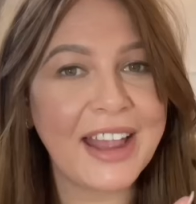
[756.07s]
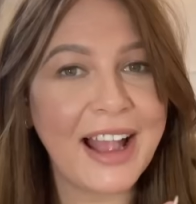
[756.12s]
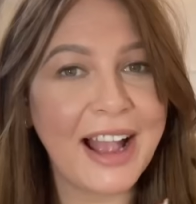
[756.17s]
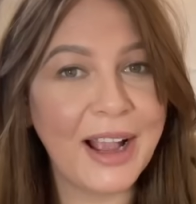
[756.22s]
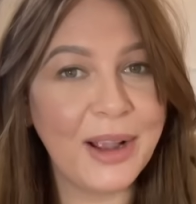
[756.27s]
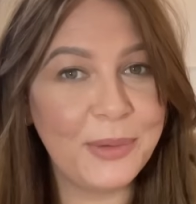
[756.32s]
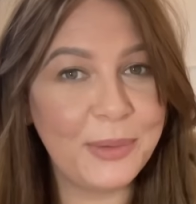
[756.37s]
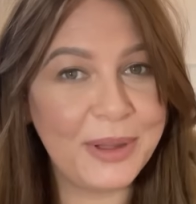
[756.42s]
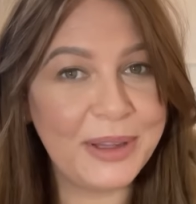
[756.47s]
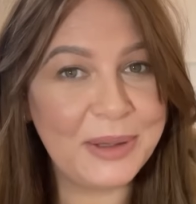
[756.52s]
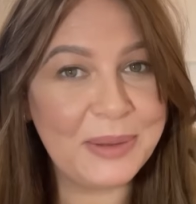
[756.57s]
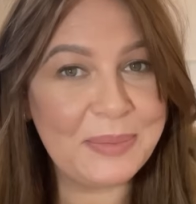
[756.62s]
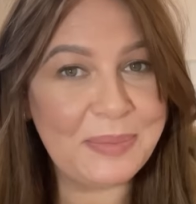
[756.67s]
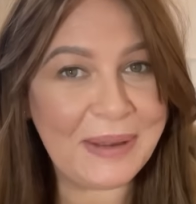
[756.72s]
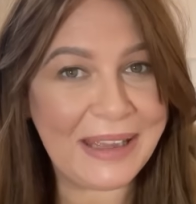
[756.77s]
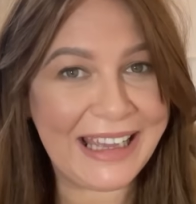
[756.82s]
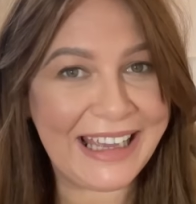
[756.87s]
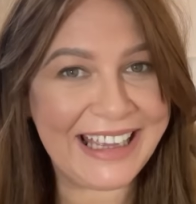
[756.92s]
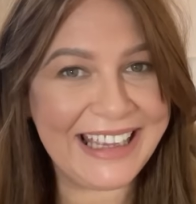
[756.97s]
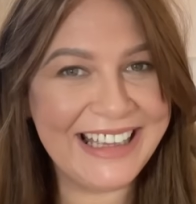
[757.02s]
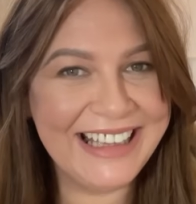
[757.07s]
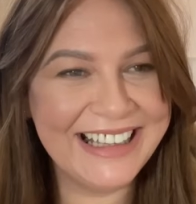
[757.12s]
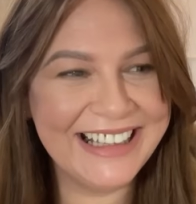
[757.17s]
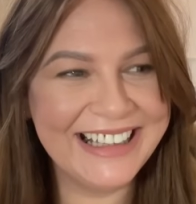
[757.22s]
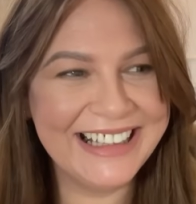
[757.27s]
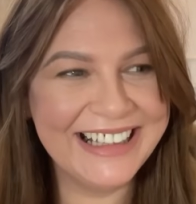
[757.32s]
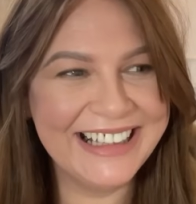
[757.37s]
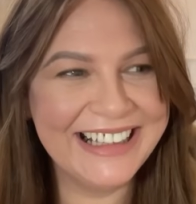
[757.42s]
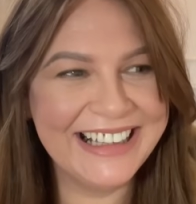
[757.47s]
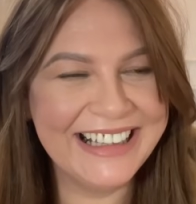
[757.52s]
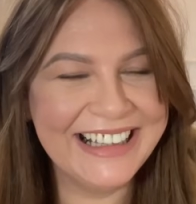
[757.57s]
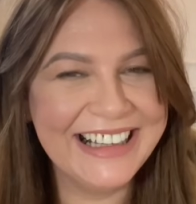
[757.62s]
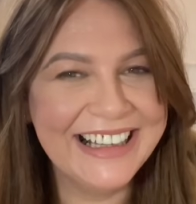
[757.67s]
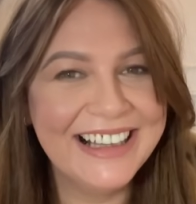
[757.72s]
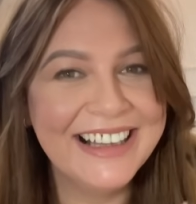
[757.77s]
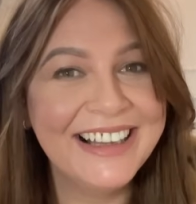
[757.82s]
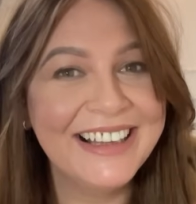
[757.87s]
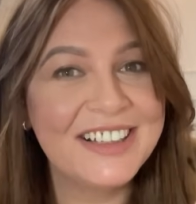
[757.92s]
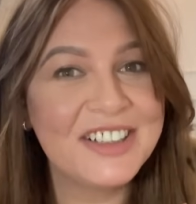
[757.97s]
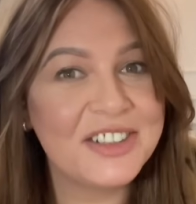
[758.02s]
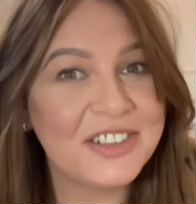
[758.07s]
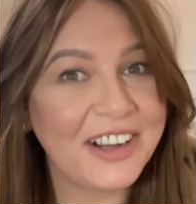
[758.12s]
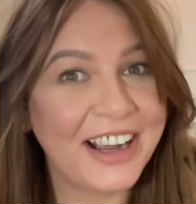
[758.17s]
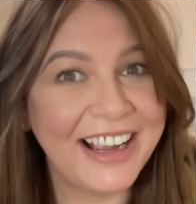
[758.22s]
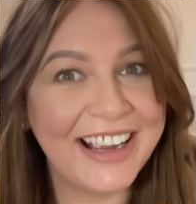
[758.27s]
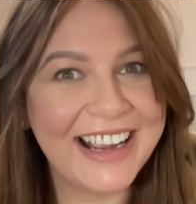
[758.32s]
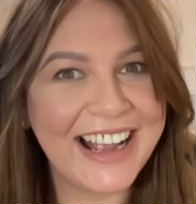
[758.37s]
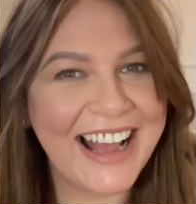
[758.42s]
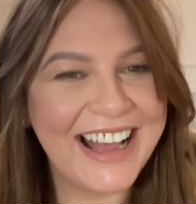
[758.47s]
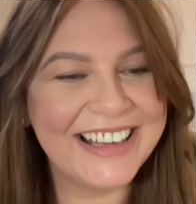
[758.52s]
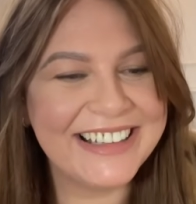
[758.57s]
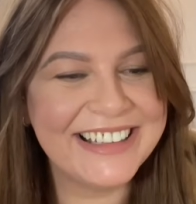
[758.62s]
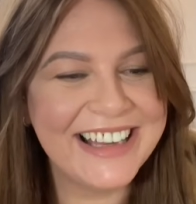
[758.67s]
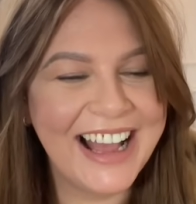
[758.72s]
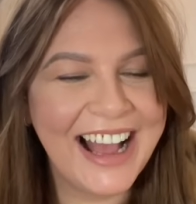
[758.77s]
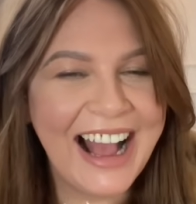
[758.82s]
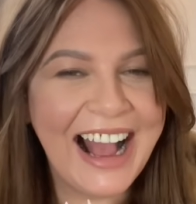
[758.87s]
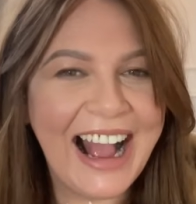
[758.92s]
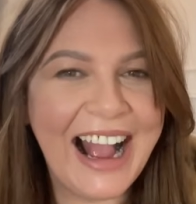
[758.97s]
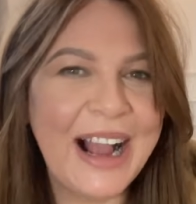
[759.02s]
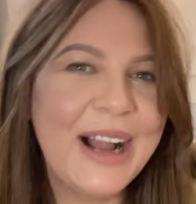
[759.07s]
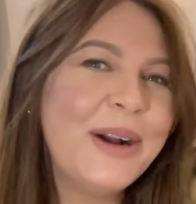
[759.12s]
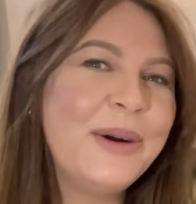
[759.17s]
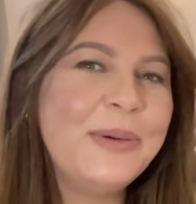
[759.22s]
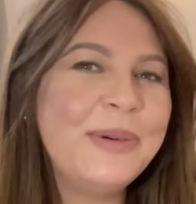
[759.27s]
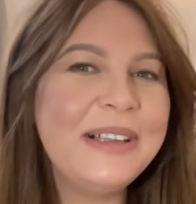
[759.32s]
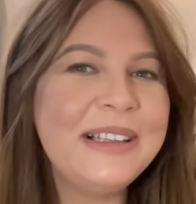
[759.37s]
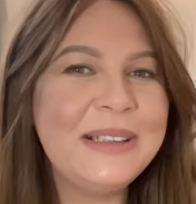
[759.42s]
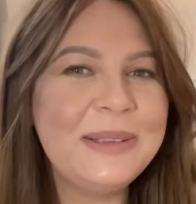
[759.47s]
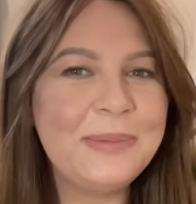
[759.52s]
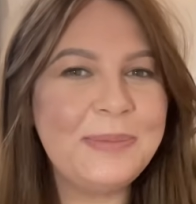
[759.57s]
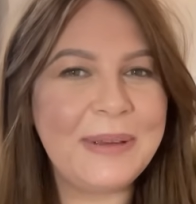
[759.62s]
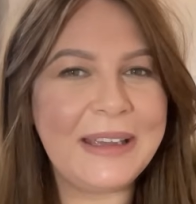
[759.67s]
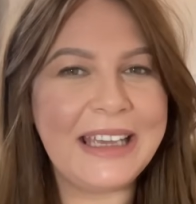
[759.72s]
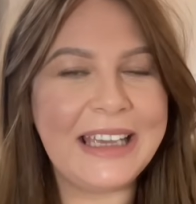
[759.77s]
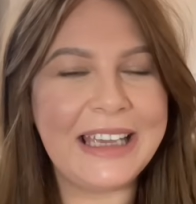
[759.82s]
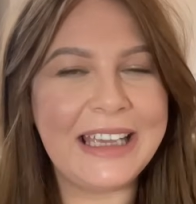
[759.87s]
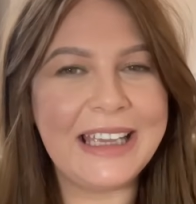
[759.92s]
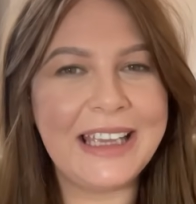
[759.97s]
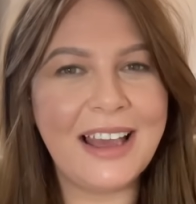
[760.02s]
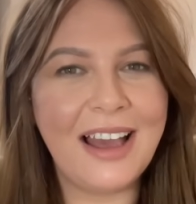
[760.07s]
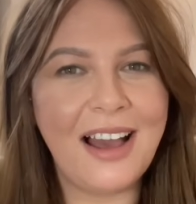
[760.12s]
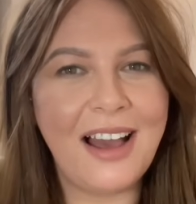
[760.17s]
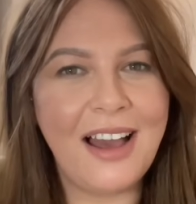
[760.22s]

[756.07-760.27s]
I will be, try again, I will be